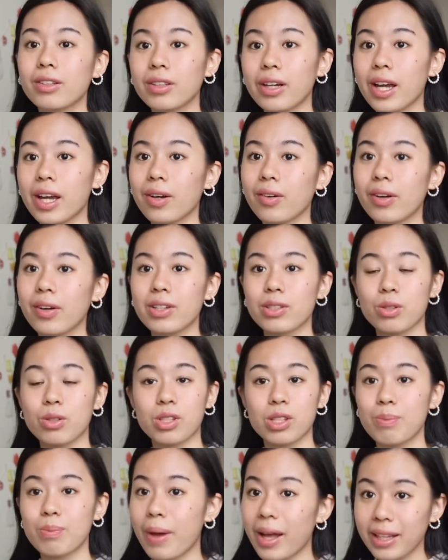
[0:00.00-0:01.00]
errors or
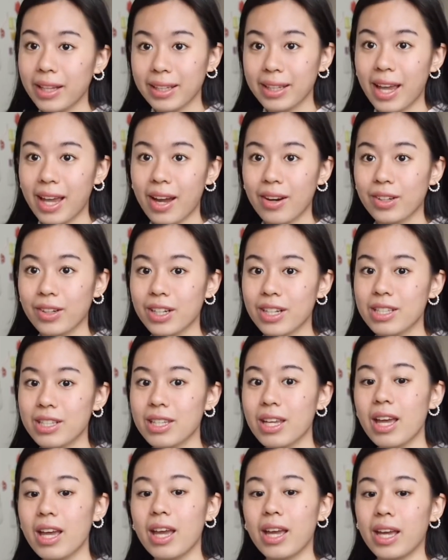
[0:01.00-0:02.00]
spelling
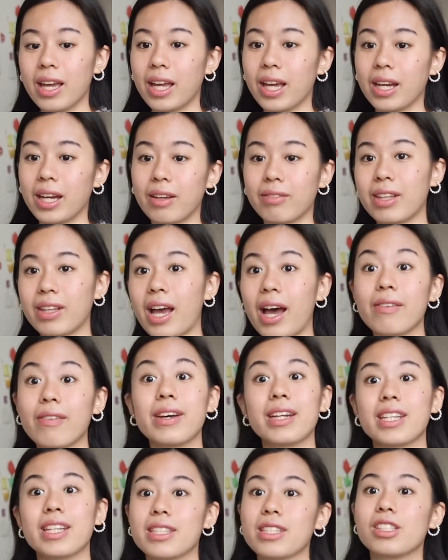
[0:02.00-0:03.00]
errors, and if they have
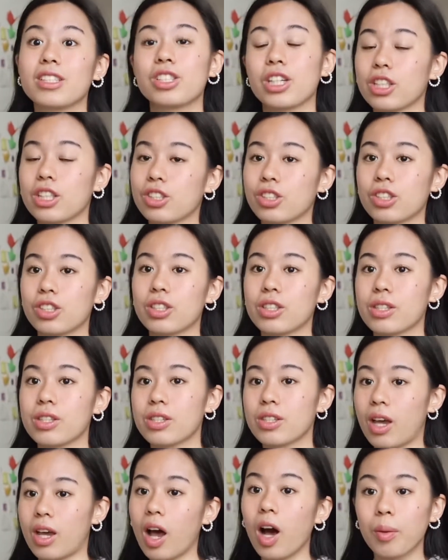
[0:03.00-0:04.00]
any suggestions
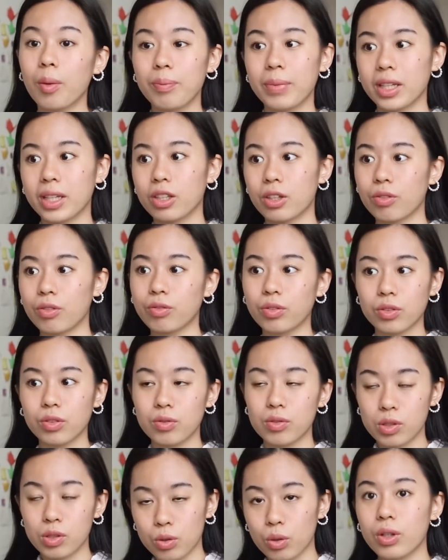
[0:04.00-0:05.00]
to help make your
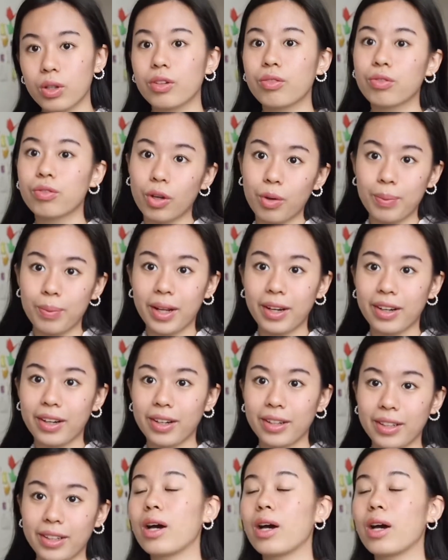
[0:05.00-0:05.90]
story flow better.